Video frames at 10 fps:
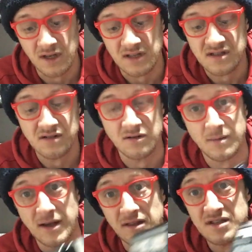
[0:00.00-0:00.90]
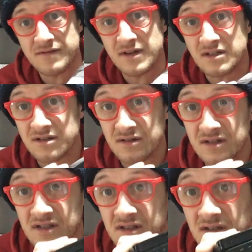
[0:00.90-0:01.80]
going to talk about this
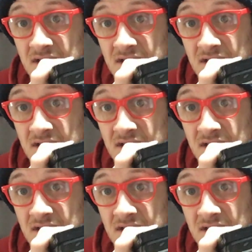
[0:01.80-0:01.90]
franchise.